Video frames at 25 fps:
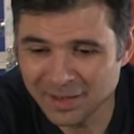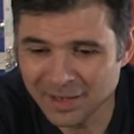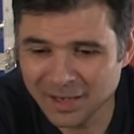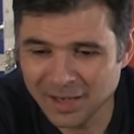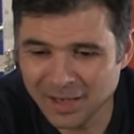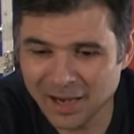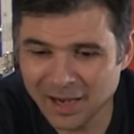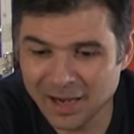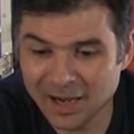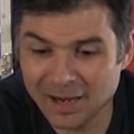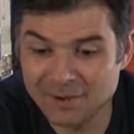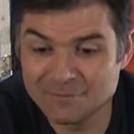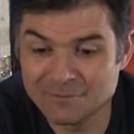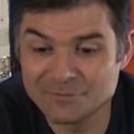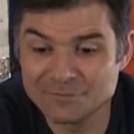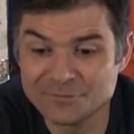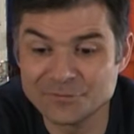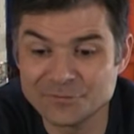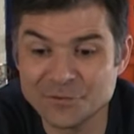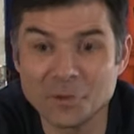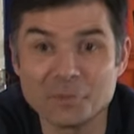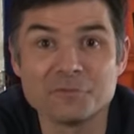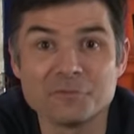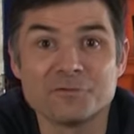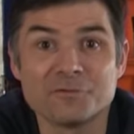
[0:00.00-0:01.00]

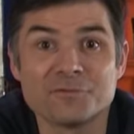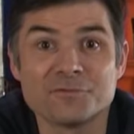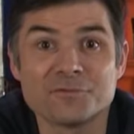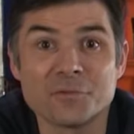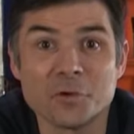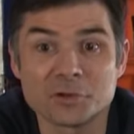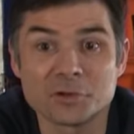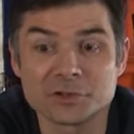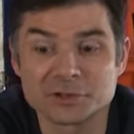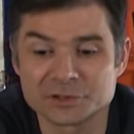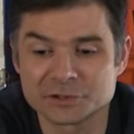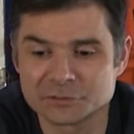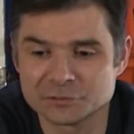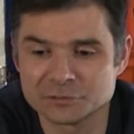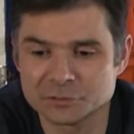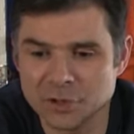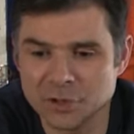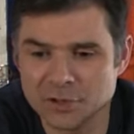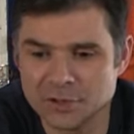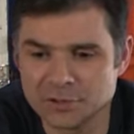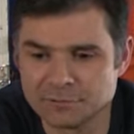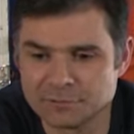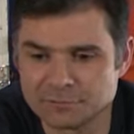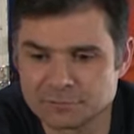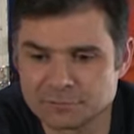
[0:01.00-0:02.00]
From Forest
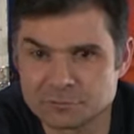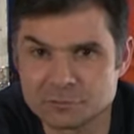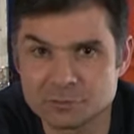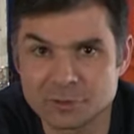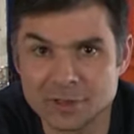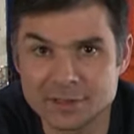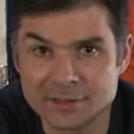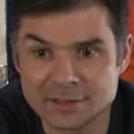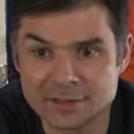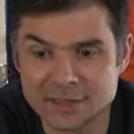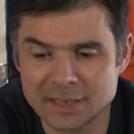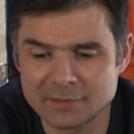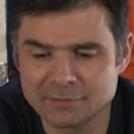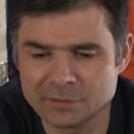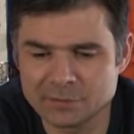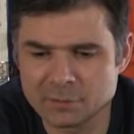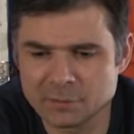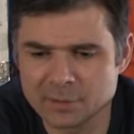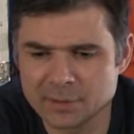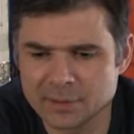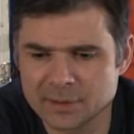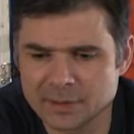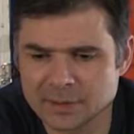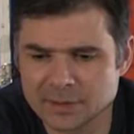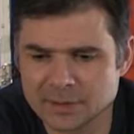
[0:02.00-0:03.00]
Grove, great to have you
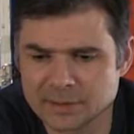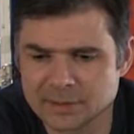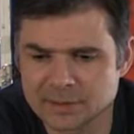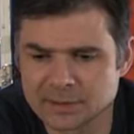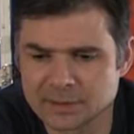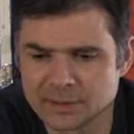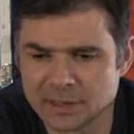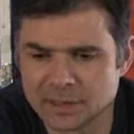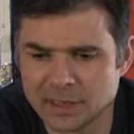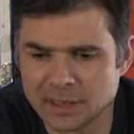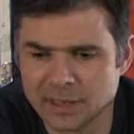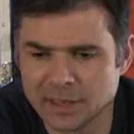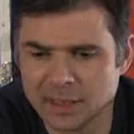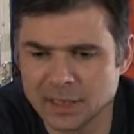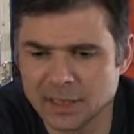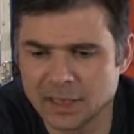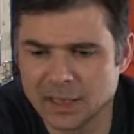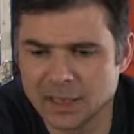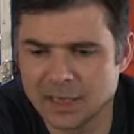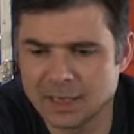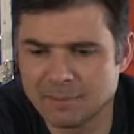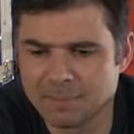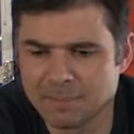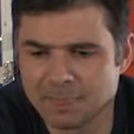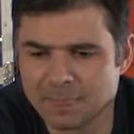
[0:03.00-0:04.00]
with us.
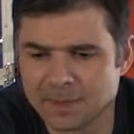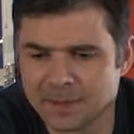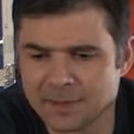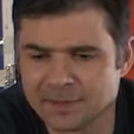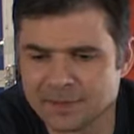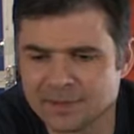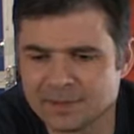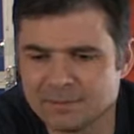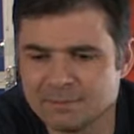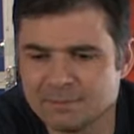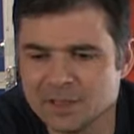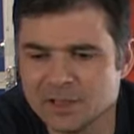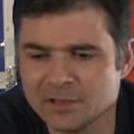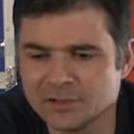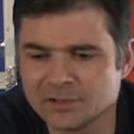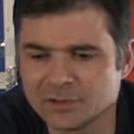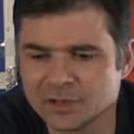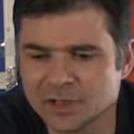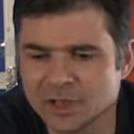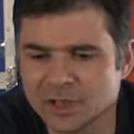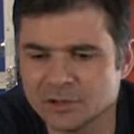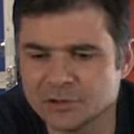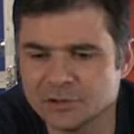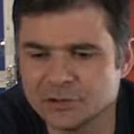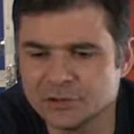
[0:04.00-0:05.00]
The most
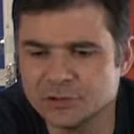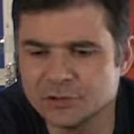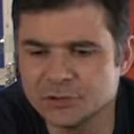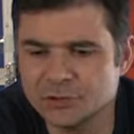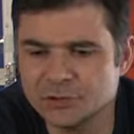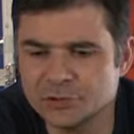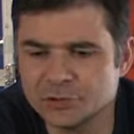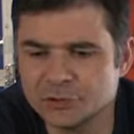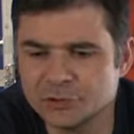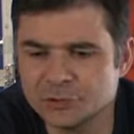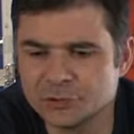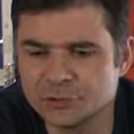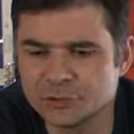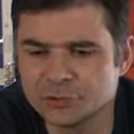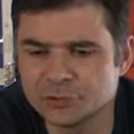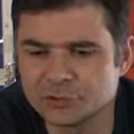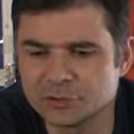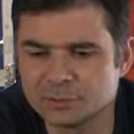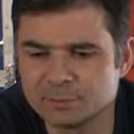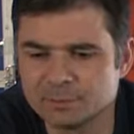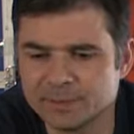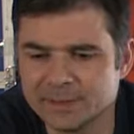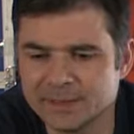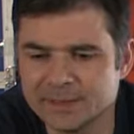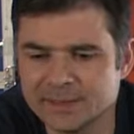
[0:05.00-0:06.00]
unusual
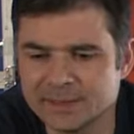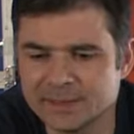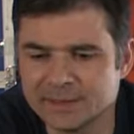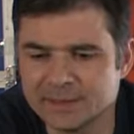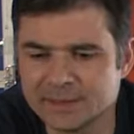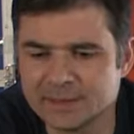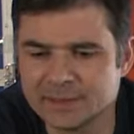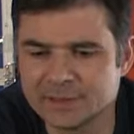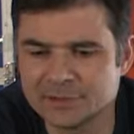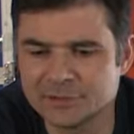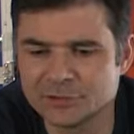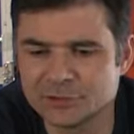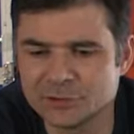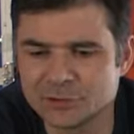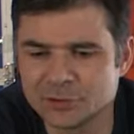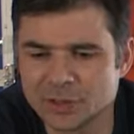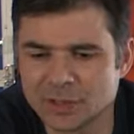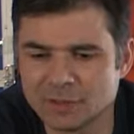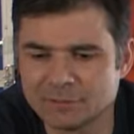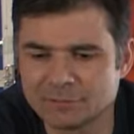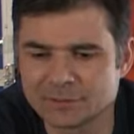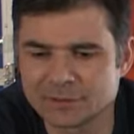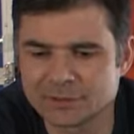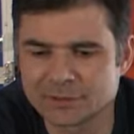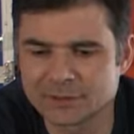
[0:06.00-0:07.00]
species you
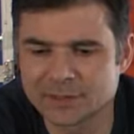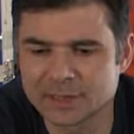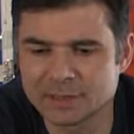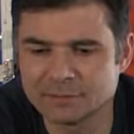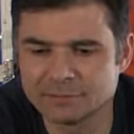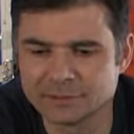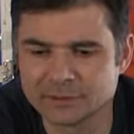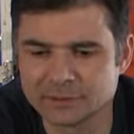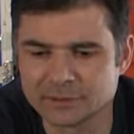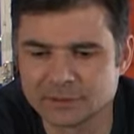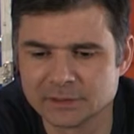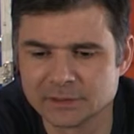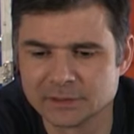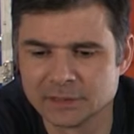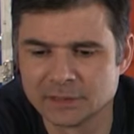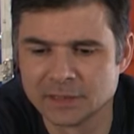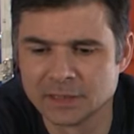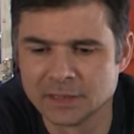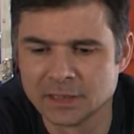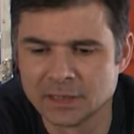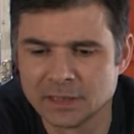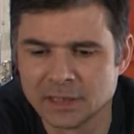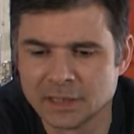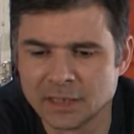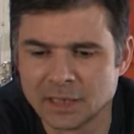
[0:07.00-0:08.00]
have discovered.
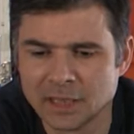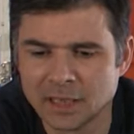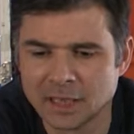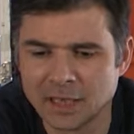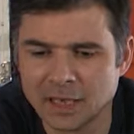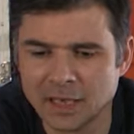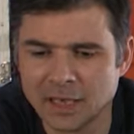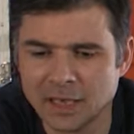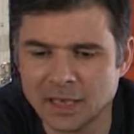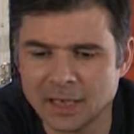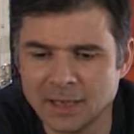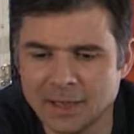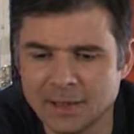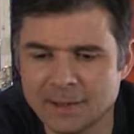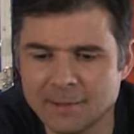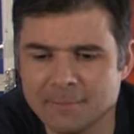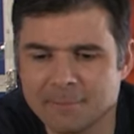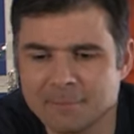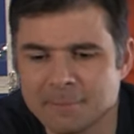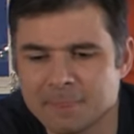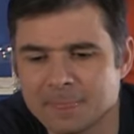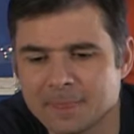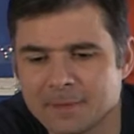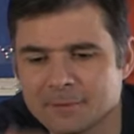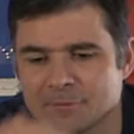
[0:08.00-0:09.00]

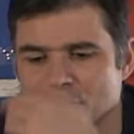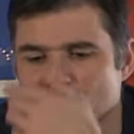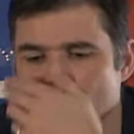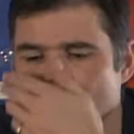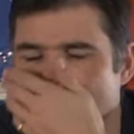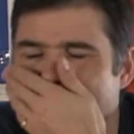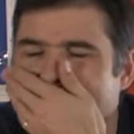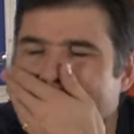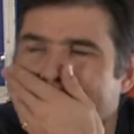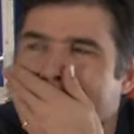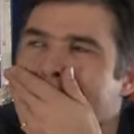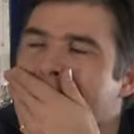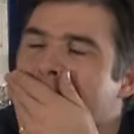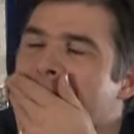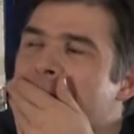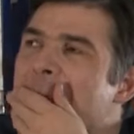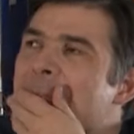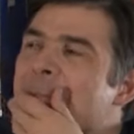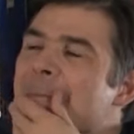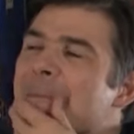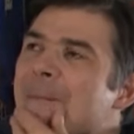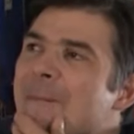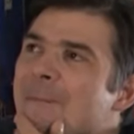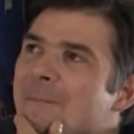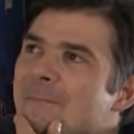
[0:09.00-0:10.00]

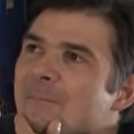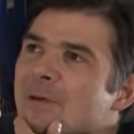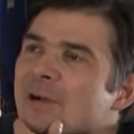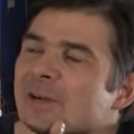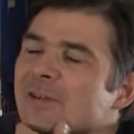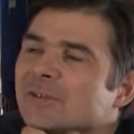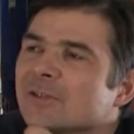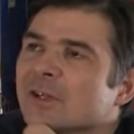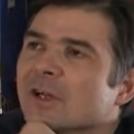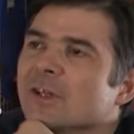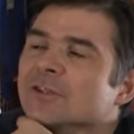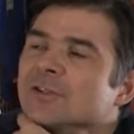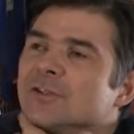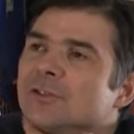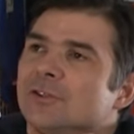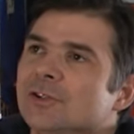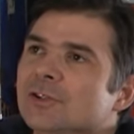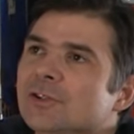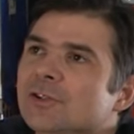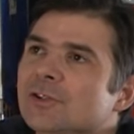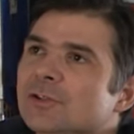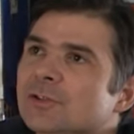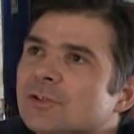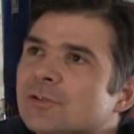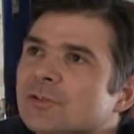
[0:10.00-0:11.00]
Most
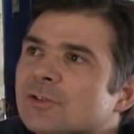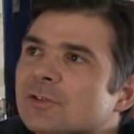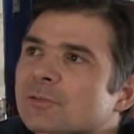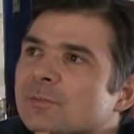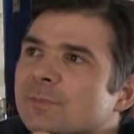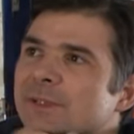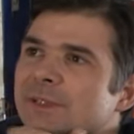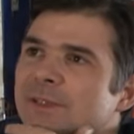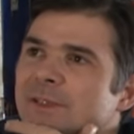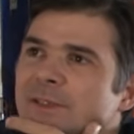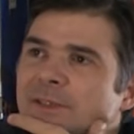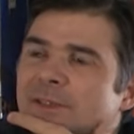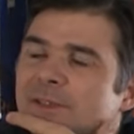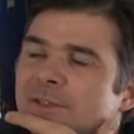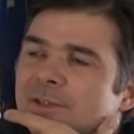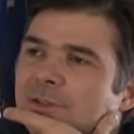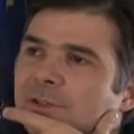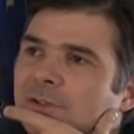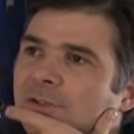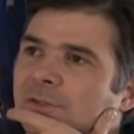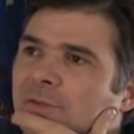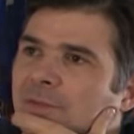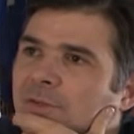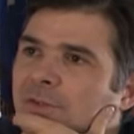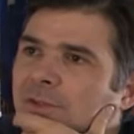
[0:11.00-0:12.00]
unusual species you
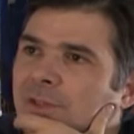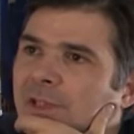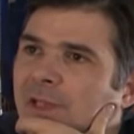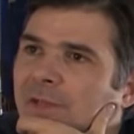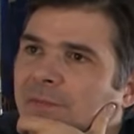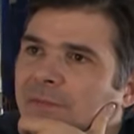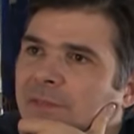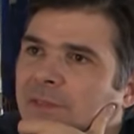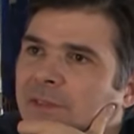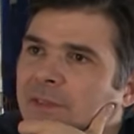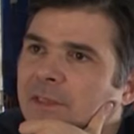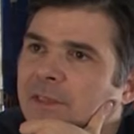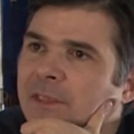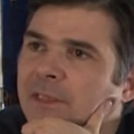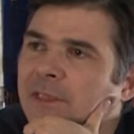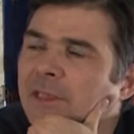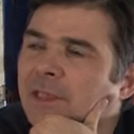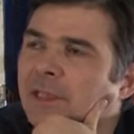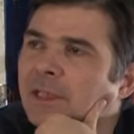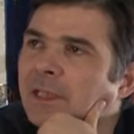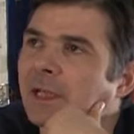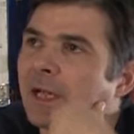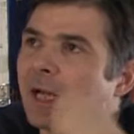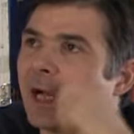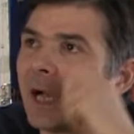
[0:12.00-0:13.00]
have discovered.
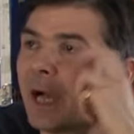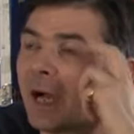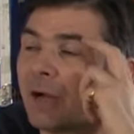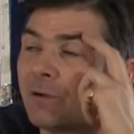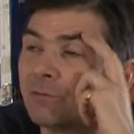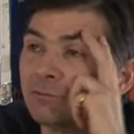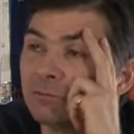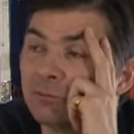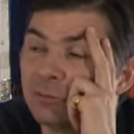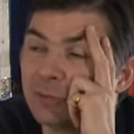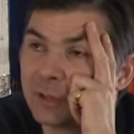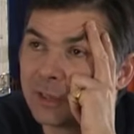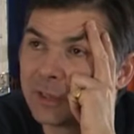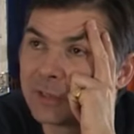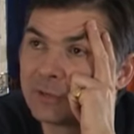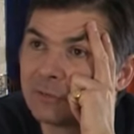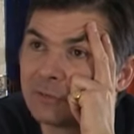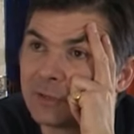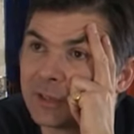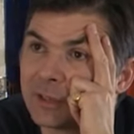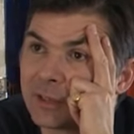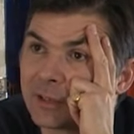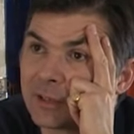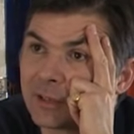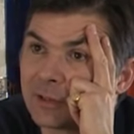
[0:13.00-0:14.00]
A really,
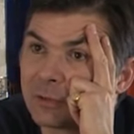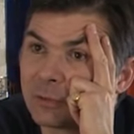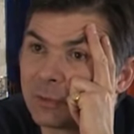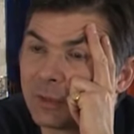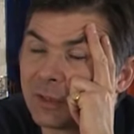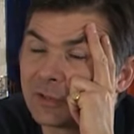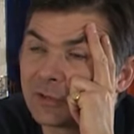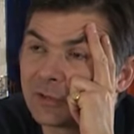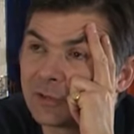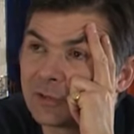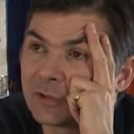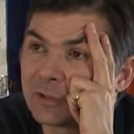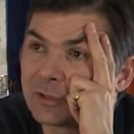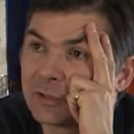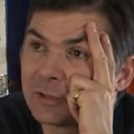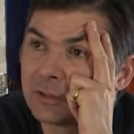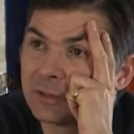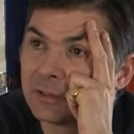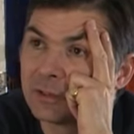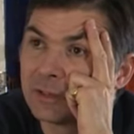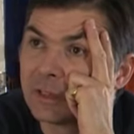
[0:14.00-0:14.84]
really good question.